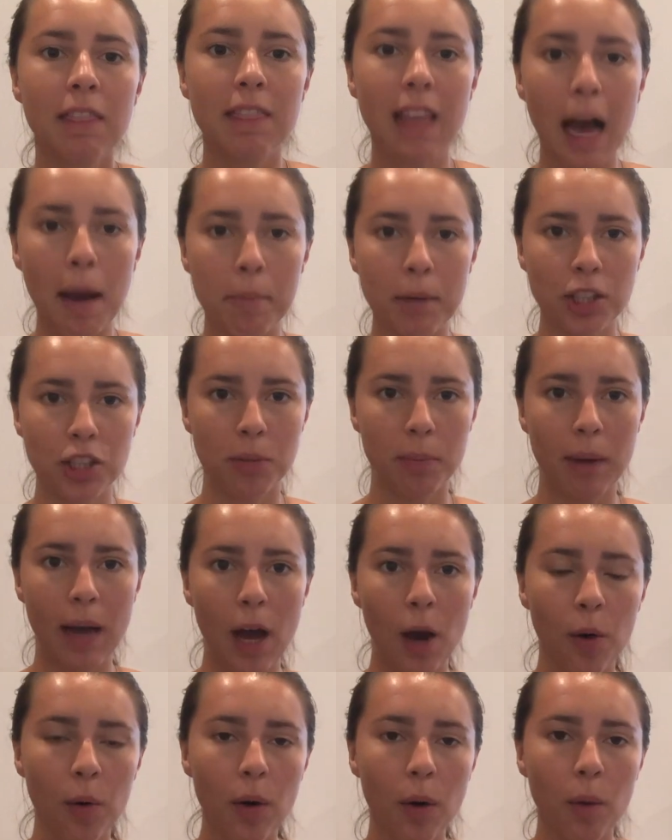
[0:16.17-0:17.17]
that much
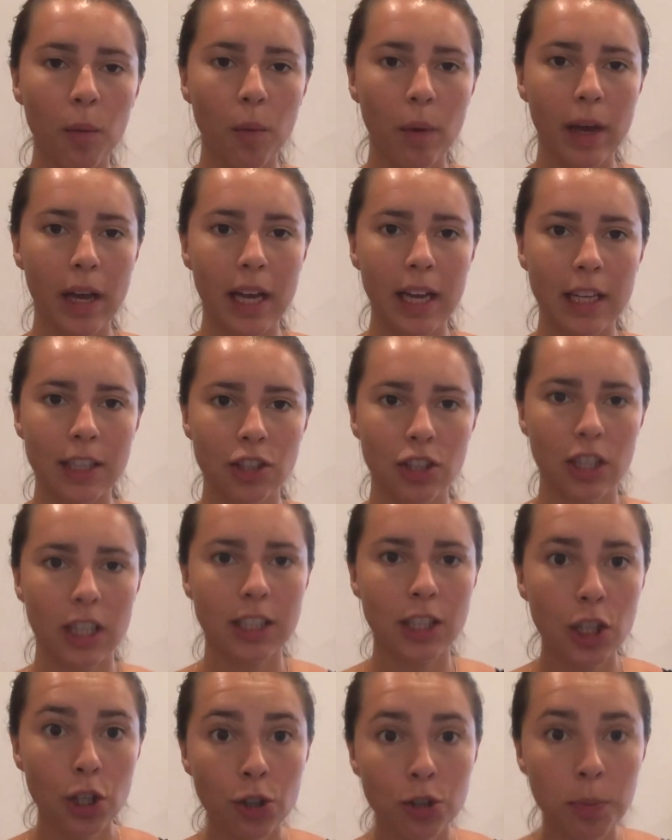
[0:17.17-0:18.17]
about, which
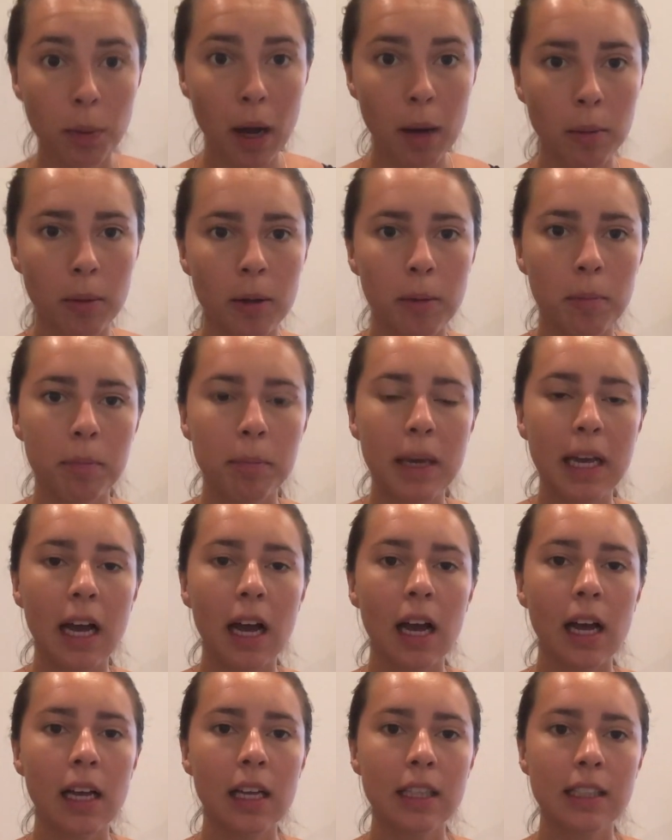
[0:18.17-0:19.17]
is a huge problem
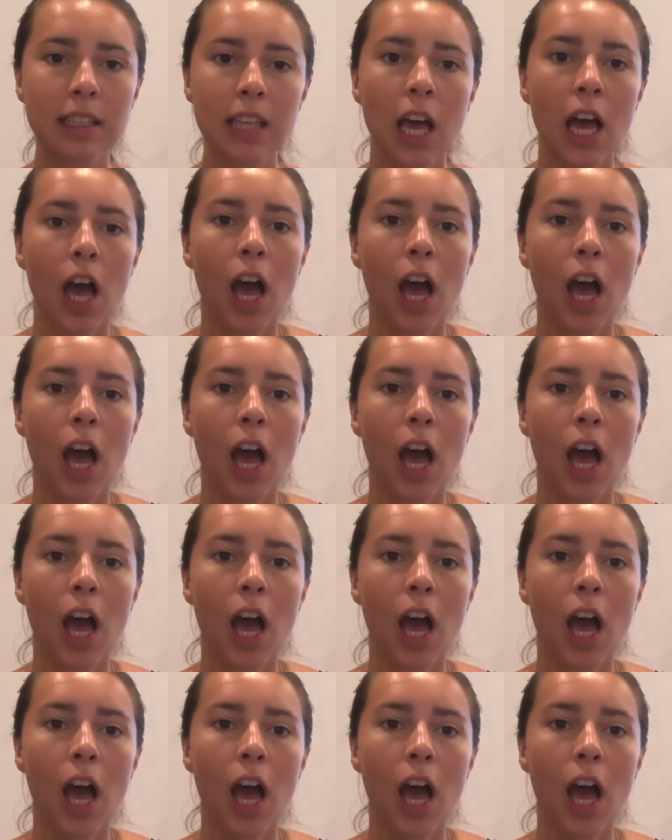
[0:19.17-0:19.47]
because